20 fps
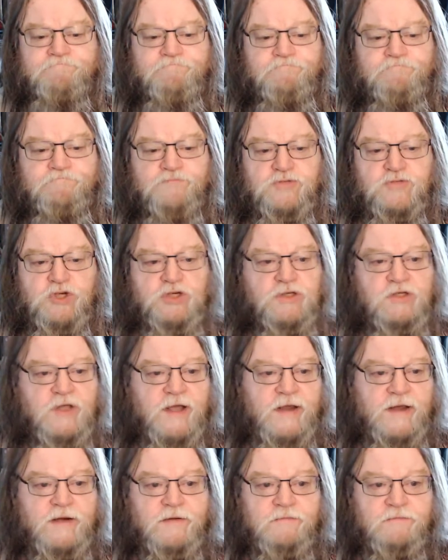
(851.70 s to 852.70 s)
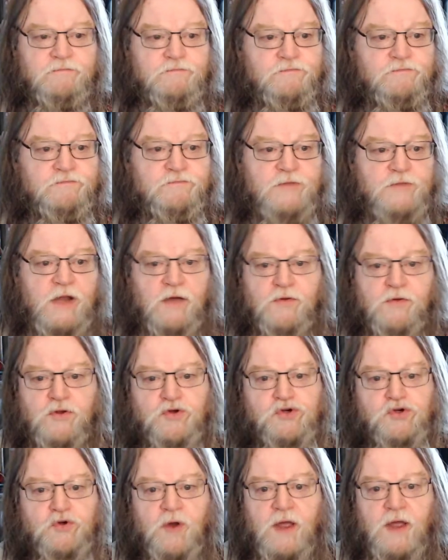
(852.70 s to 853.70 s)
Just like Now You
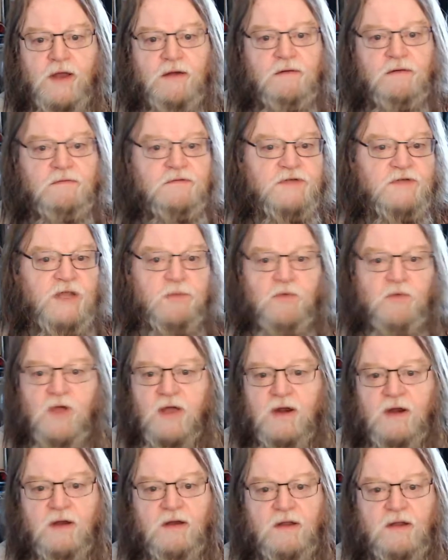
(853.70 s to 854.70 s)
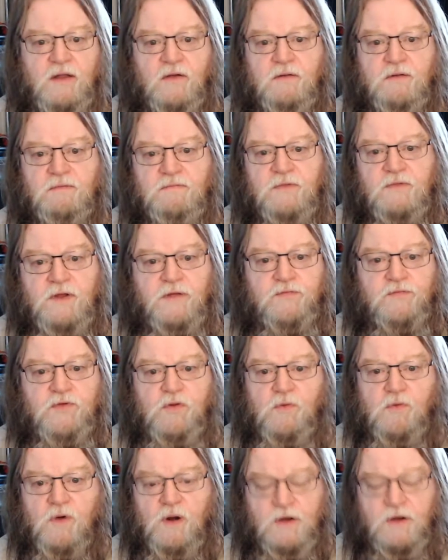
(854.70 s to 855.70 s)
Shred, same kind of deal. If you
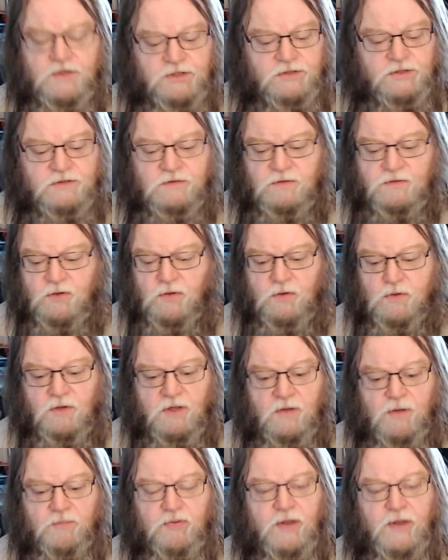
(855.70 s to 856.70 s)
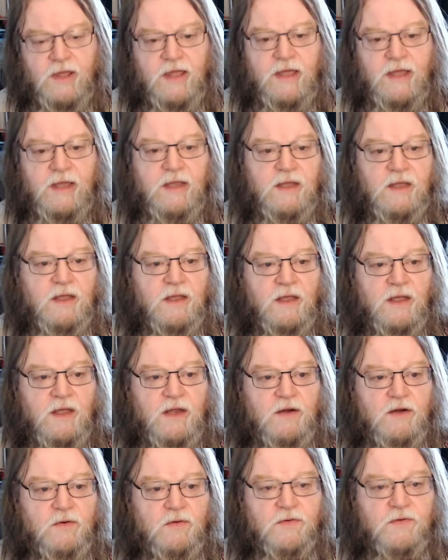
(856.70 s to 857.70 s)
want to just noodle and play and
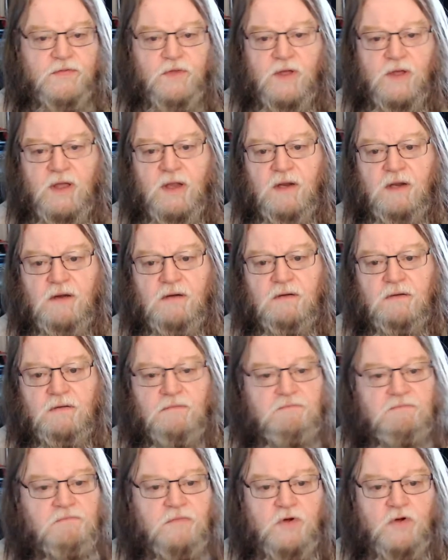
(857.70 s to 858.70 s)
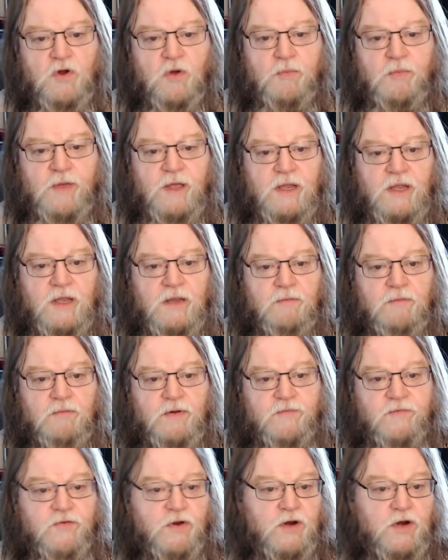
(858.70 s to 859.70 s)
do a thing, no biggie. But if
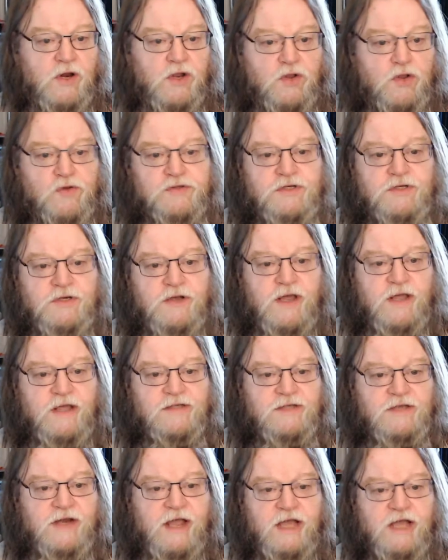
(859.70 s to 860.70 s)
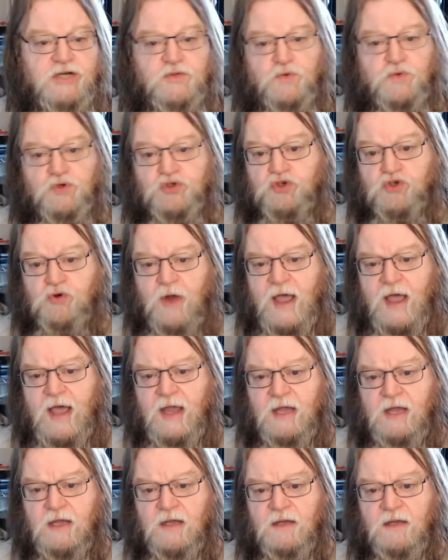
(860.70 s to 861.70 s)
you're going to use it as an actual track
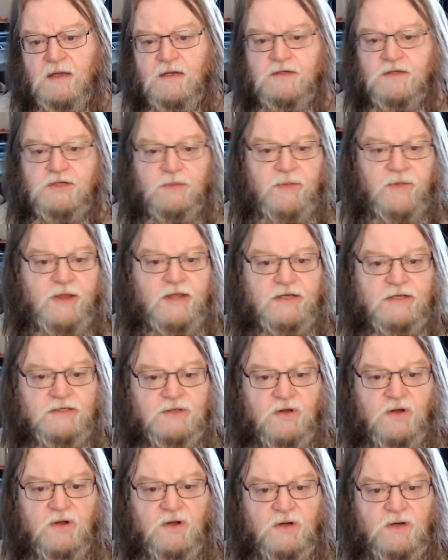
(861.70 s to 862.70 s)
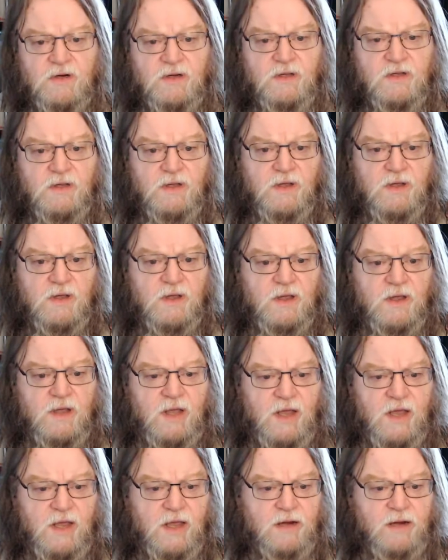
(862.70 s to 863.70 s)
to make a song
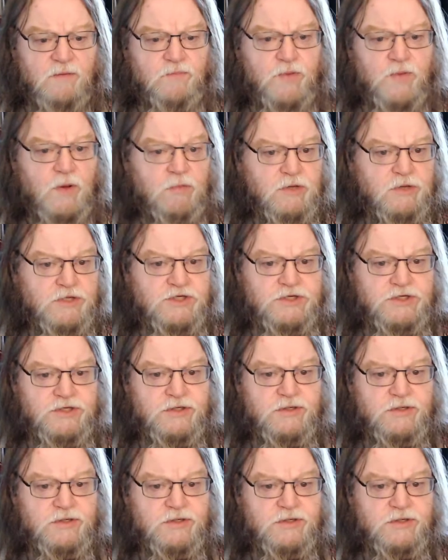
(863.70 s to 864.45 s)
and publish,